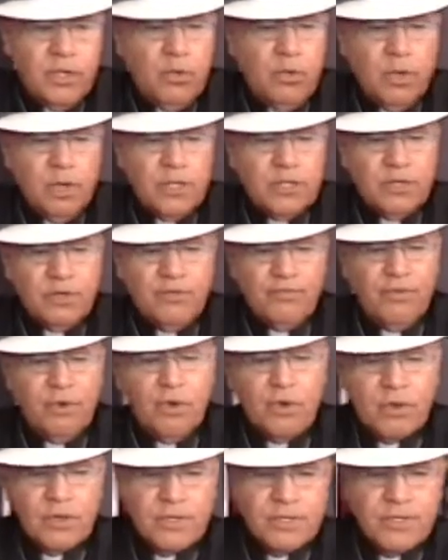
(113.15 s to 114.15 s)
want to
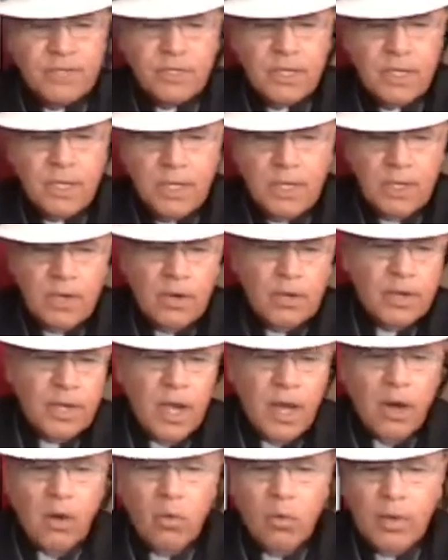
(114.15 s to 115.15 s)
focus on
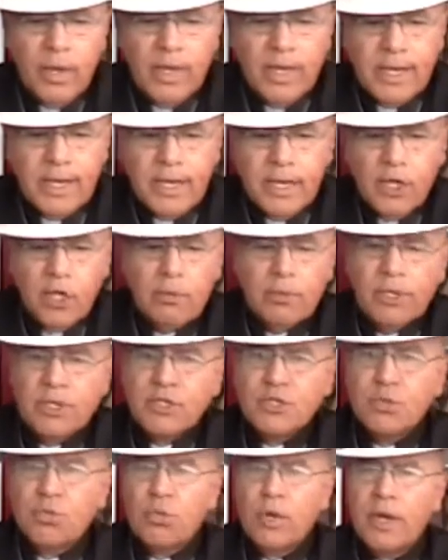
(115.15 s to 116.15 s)
how we
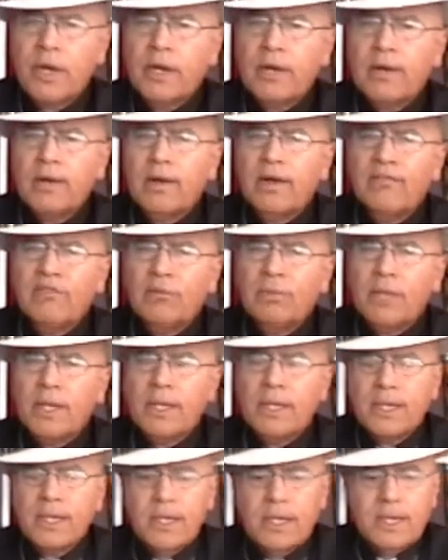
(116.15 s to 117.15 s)
humans run our
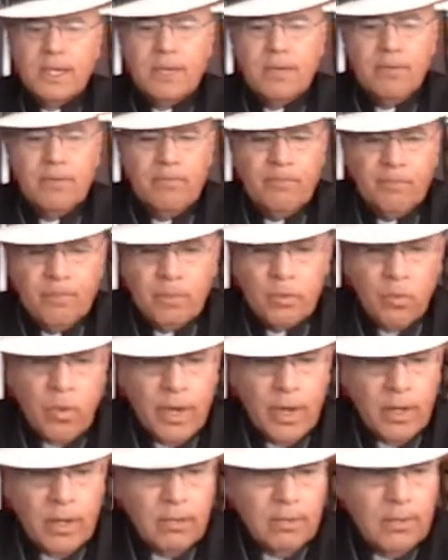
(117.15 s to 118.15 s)
government?
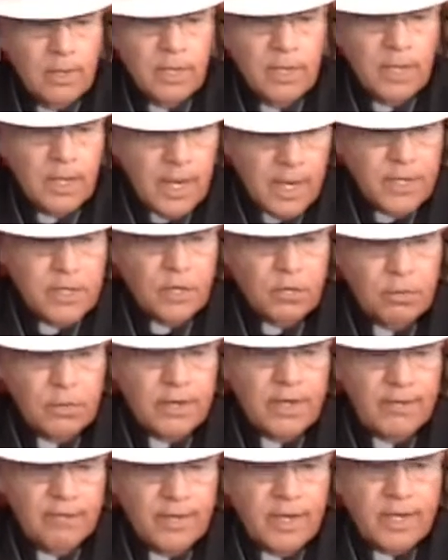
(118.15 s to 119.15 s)
Well, I do
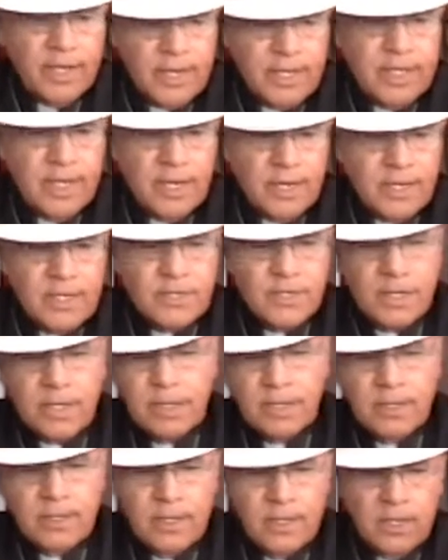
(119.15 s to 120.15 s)
believe that He does,
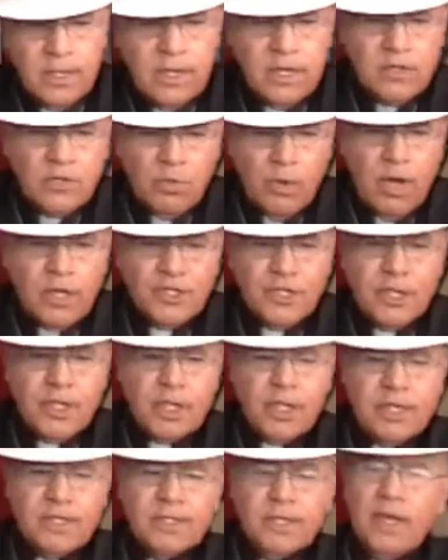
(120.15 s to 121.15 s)
and is
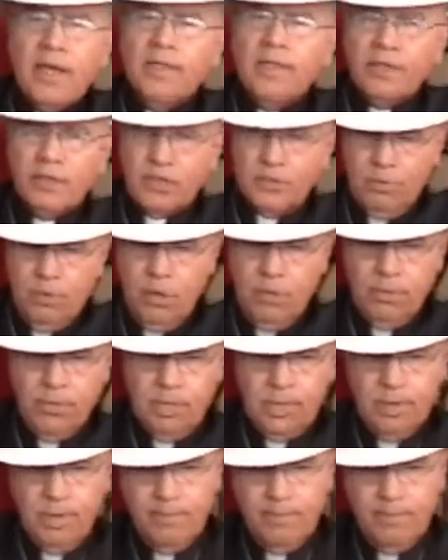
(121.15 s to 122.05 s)
watching us at this moment.